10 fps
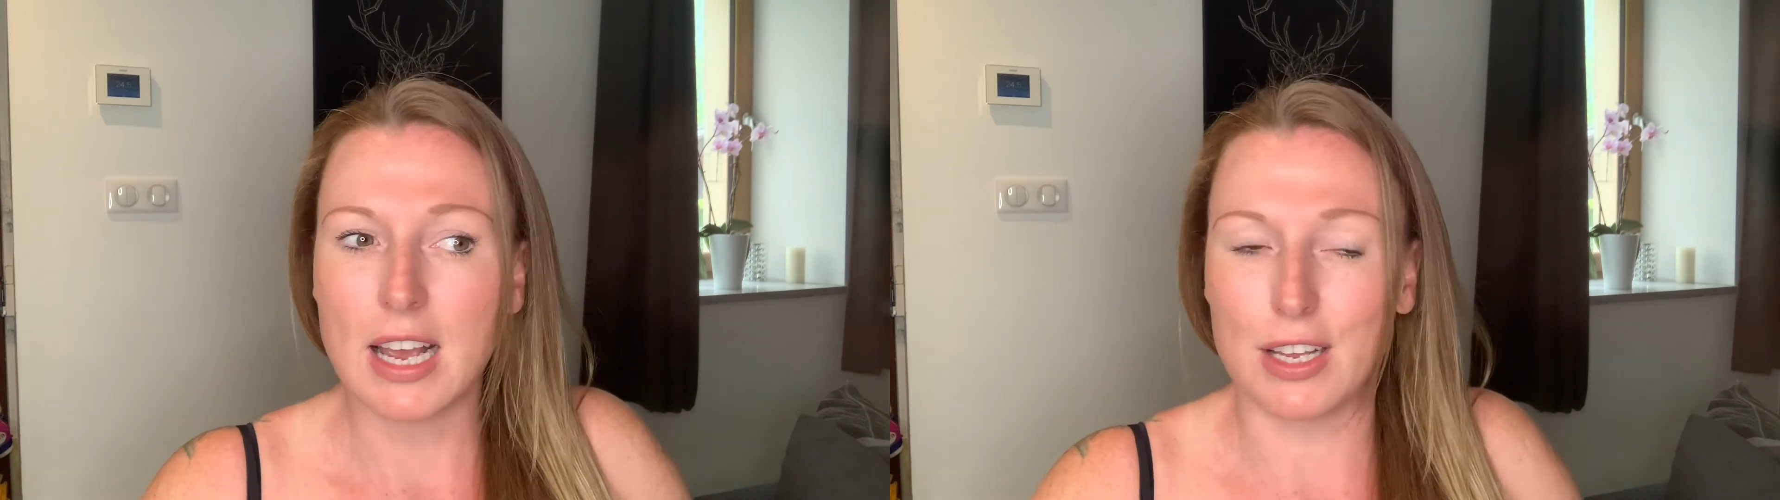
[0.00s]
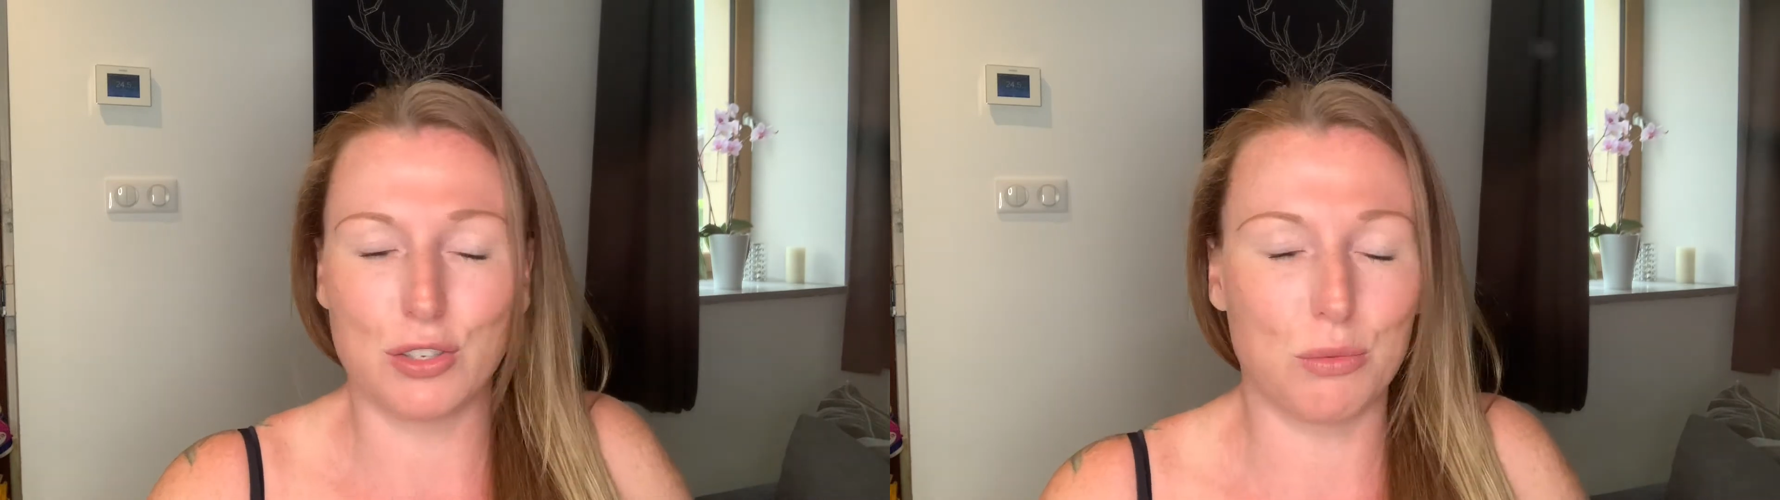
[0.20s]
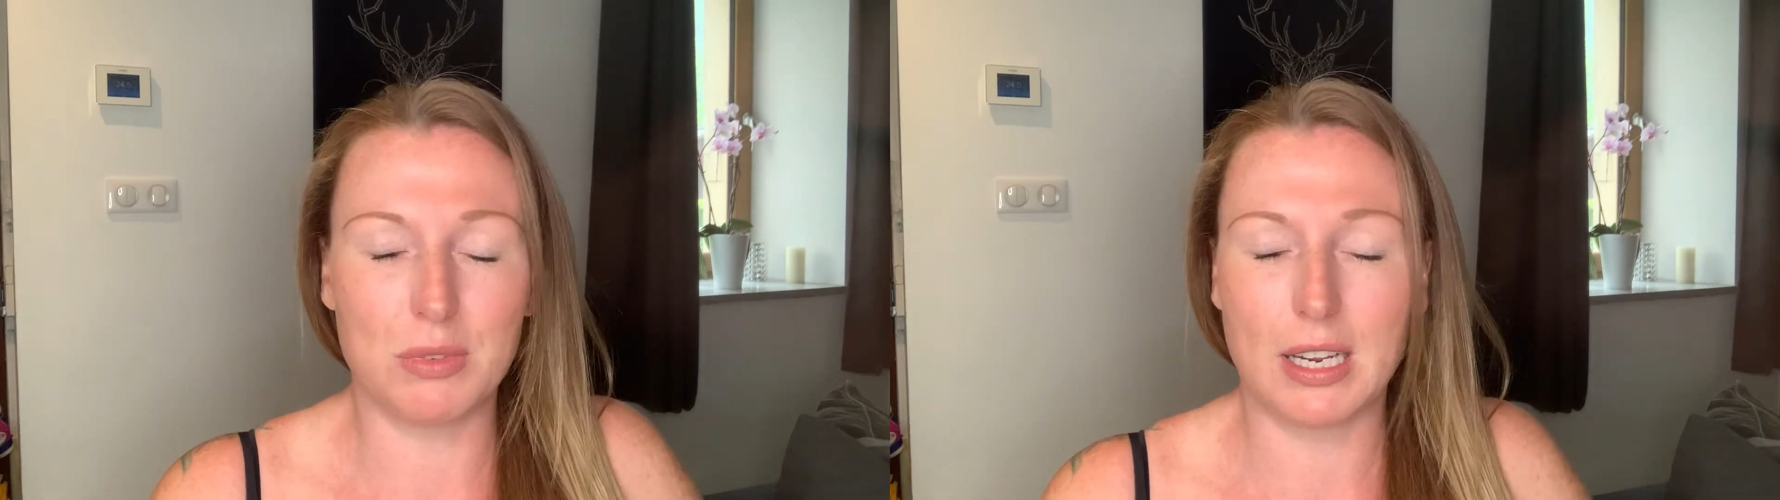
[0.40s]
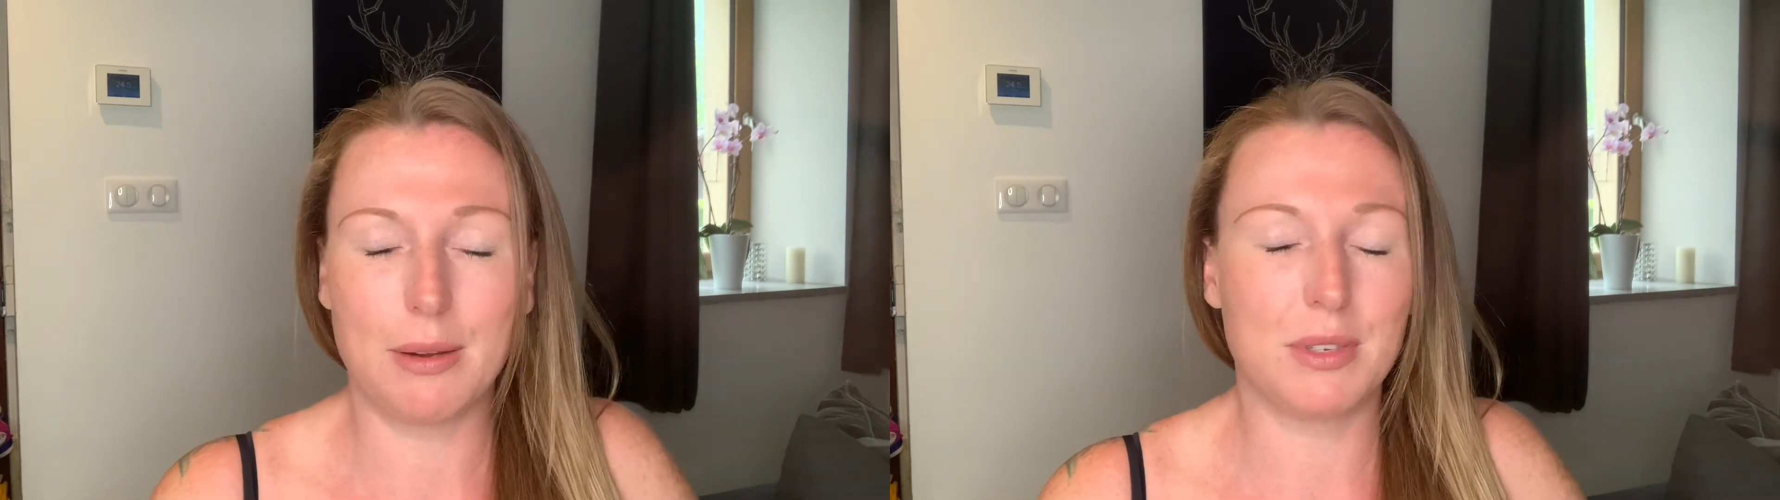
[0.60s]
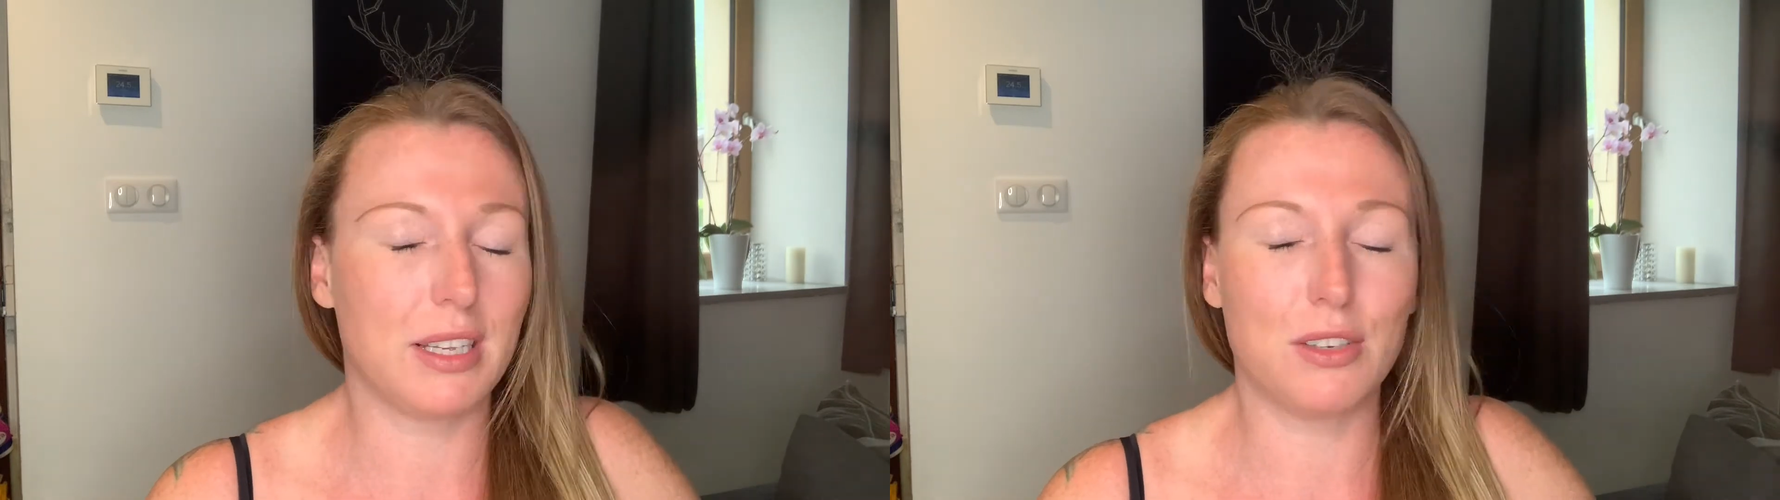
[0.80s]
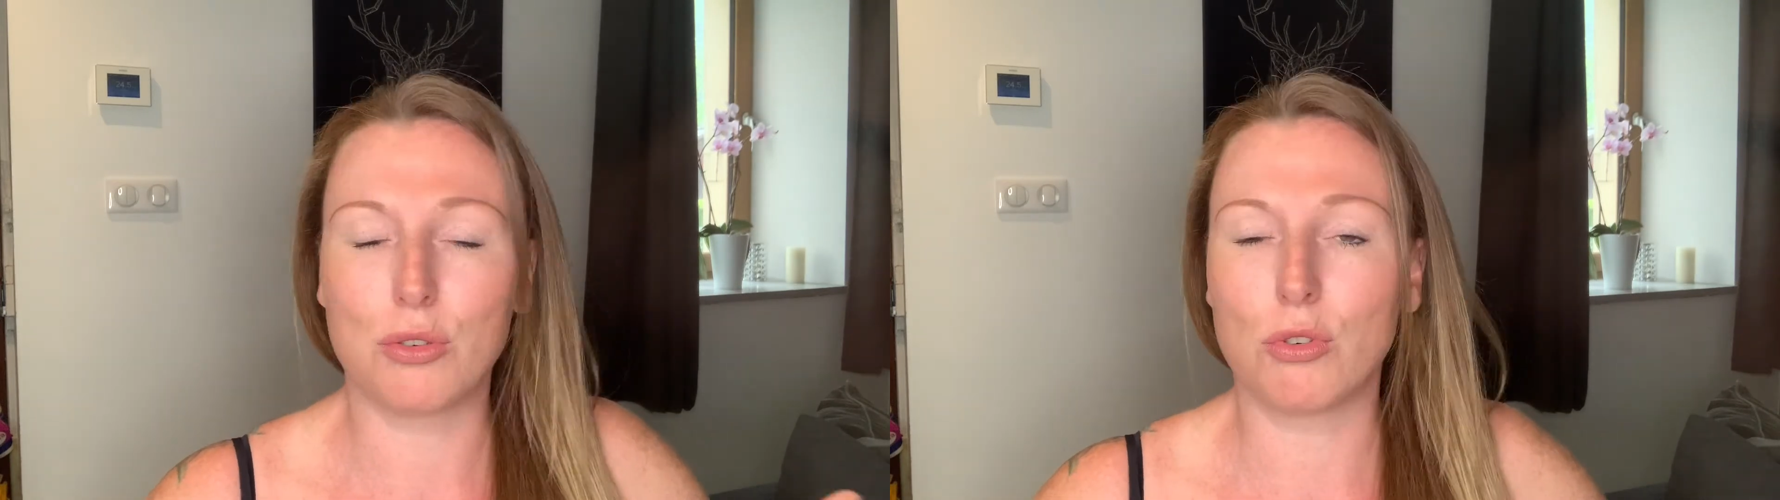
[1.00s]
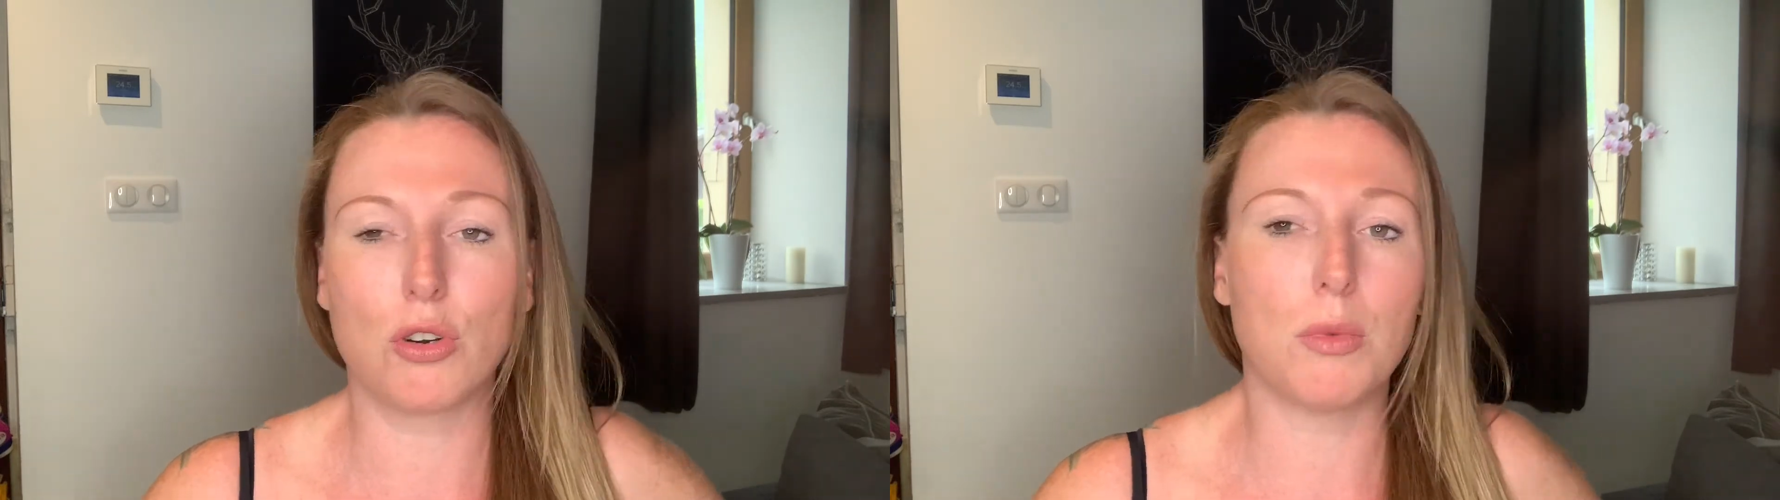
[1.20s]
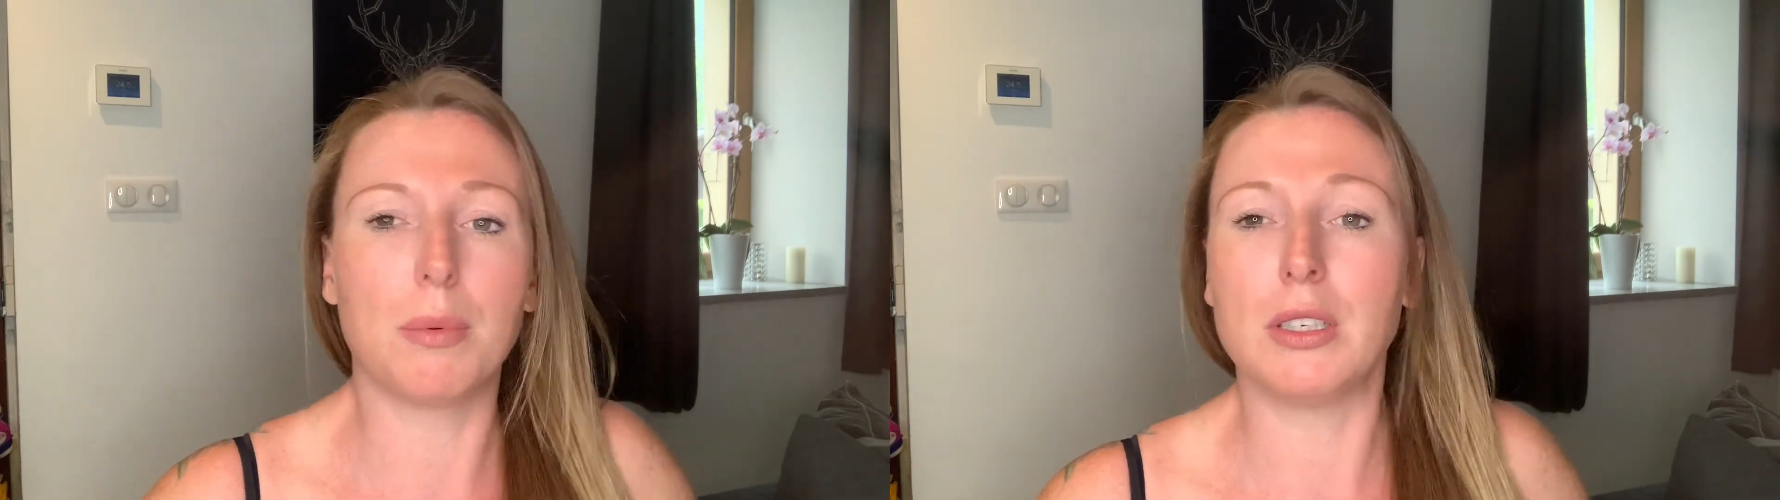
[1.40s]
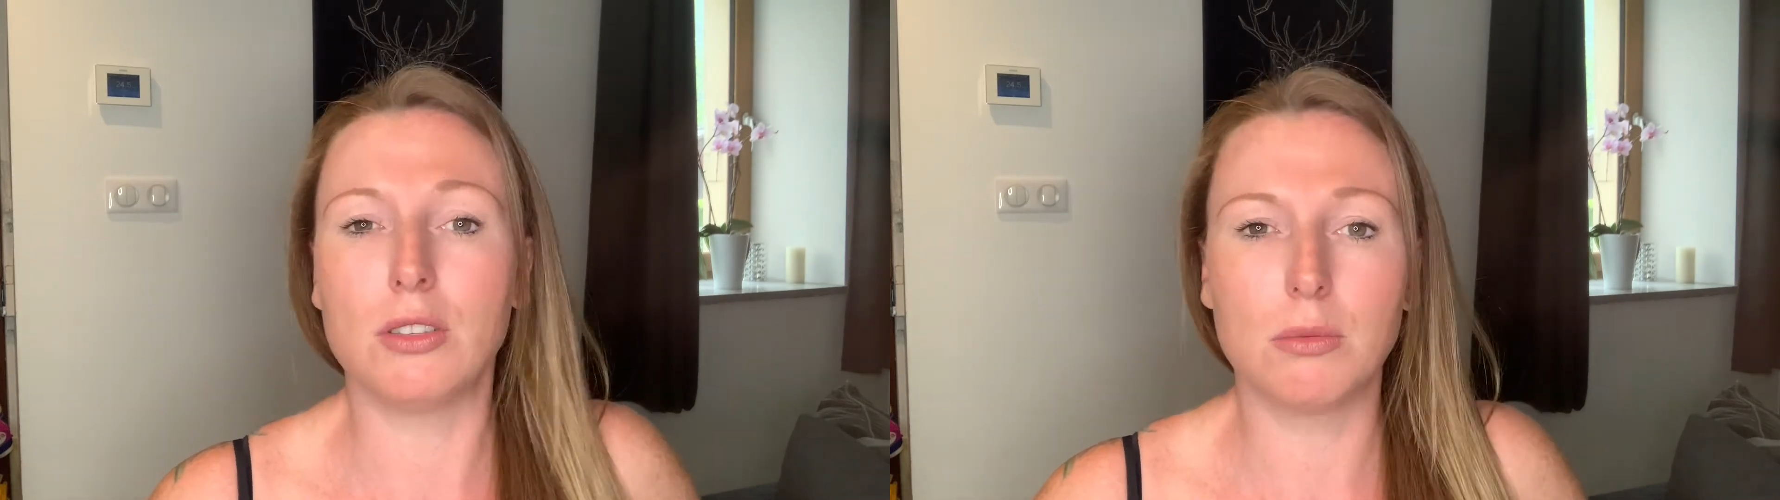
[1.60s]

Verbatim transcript: And sometimes things will come up and you